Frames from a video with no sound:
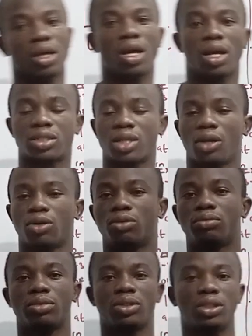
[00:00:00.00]

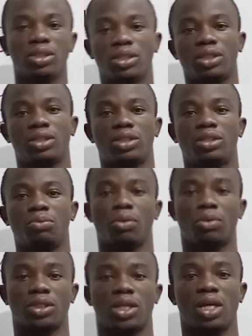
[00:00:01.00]
epsilon is the
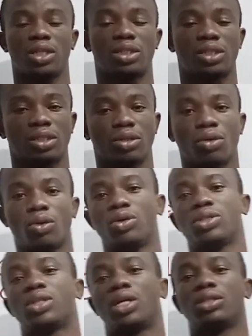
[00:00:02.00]
proportionality
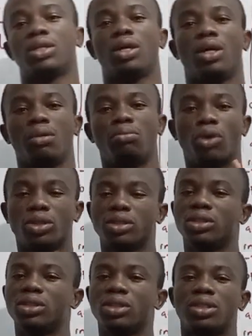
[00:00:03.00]
constant. But
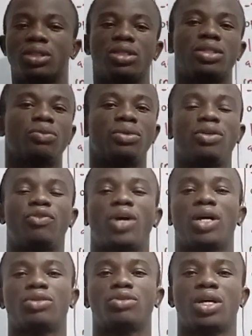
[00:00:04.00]
in this case, we
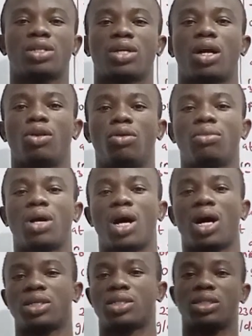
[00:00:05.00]
refer to epsilon
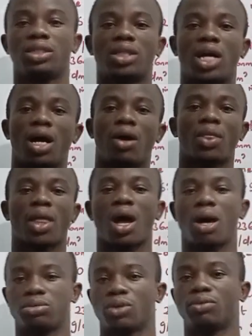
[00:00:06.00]
as either
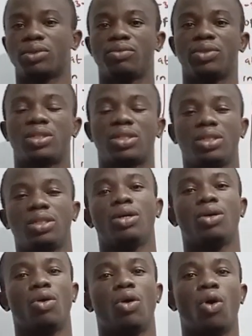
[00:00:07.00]

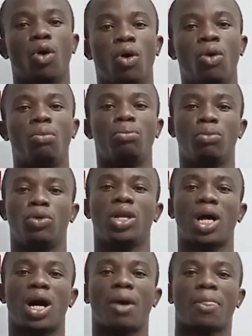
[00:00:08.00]
absorptivity or
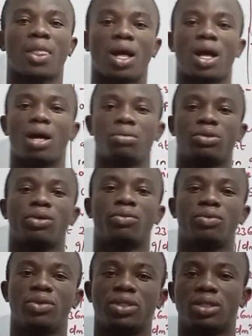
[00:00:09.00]
molar
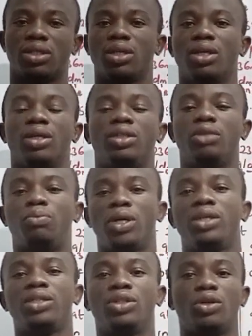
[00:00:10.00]
absorptivity,
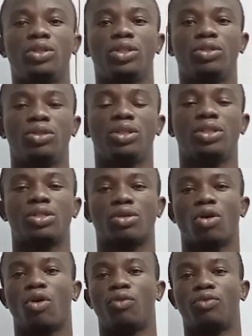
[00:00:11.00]
depending on the unit
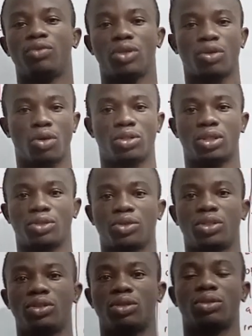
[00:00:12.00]
of the
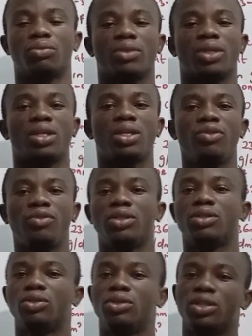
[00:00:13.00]
concentration.
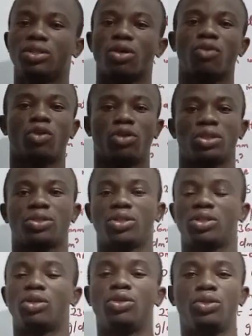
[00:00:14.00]
If the unit of
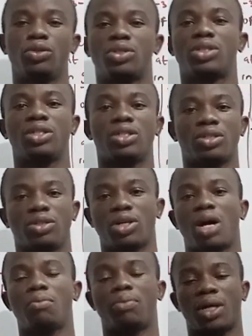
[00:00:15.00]
concentration used is
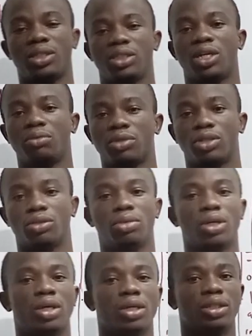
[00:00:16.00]
gram per dm cube,
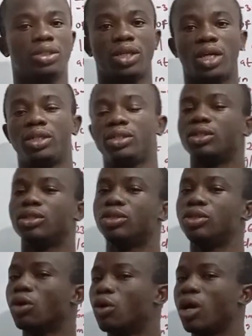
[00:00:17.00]
then
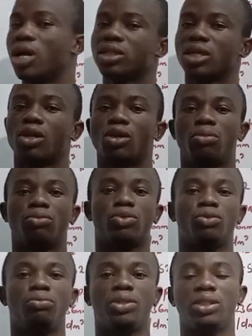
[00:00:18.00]
your epsilon
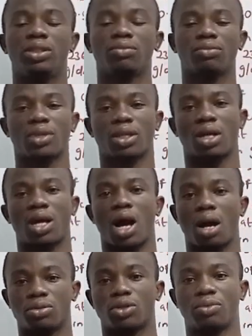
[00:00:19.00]
will be
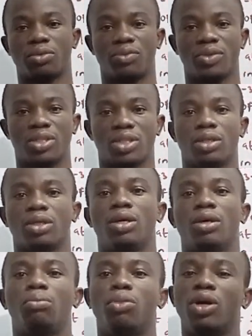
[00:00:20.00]
absorptivity.
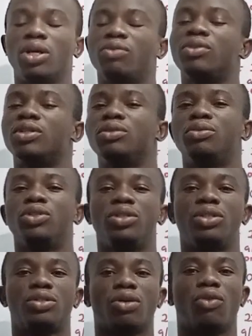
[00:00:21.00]
But if the
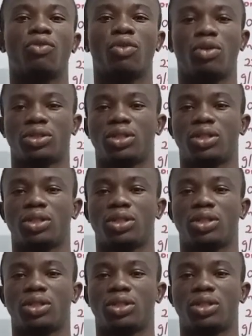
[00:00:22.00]
unit of